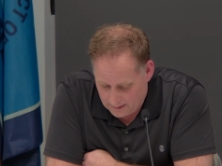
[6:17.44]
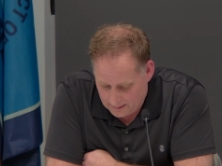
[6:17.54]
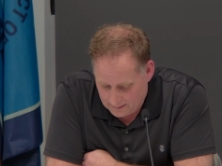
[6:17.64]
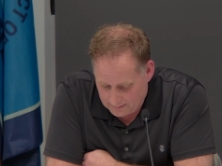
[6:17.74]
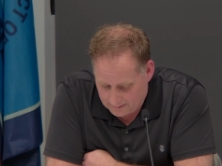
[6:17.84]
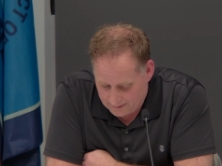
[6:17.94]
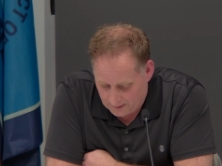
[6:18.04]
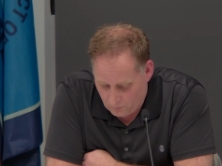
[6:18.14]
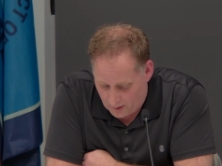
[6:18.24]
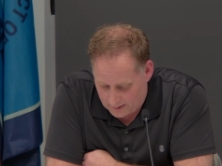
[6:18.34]

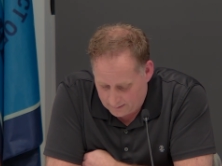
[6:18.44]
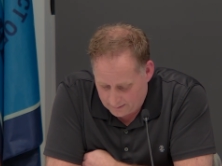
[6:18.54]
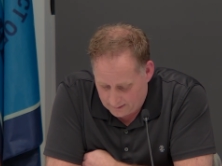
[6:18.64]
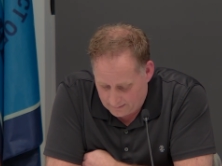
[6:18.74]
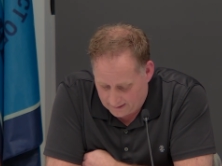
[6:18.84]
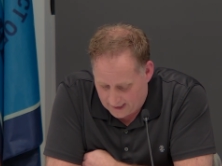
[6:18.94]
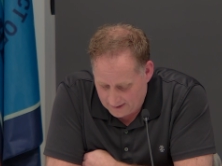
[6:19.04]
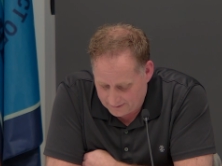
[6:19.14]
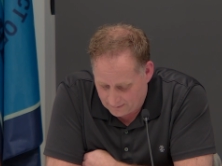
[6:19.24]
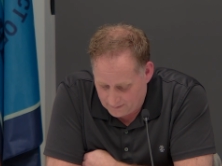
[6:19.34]
C1, in the
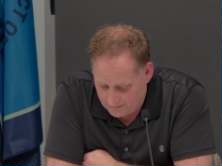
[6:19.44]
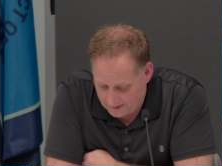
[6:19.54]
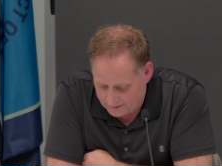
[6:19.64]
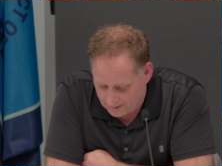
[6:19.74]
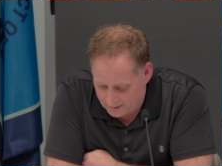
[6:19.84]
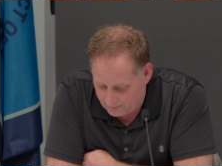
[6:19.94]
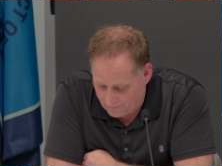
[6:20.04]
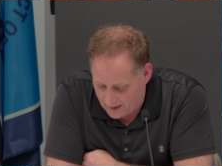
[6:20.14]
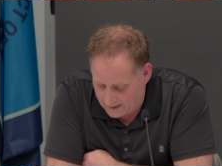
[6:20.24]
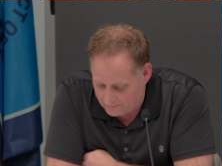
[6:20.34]
case of the minister, to
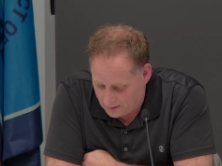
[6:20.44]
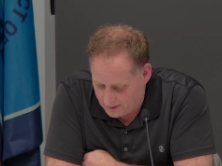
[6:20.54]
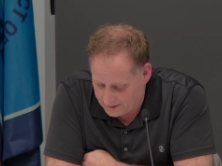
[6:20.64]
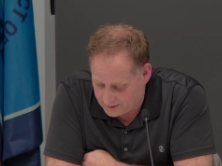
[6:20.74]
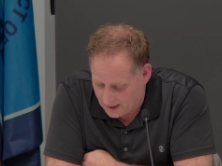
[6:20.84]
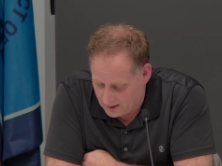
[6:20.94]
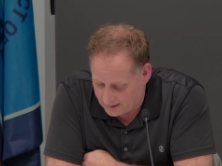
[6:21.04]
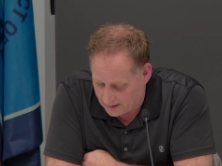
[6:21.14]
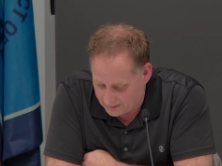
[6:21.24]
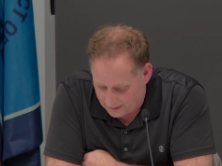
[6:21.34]
provide emergency child
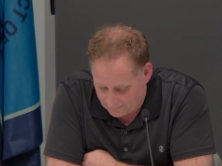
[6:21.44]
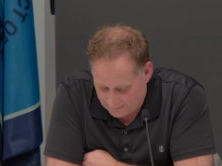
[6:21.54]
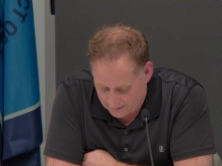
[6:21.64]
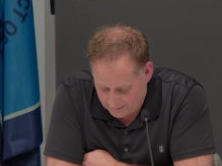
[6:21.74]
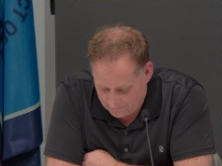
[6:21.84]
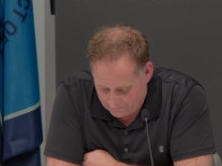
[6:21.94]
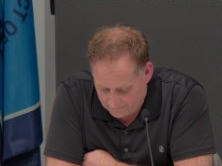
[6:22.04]
care services.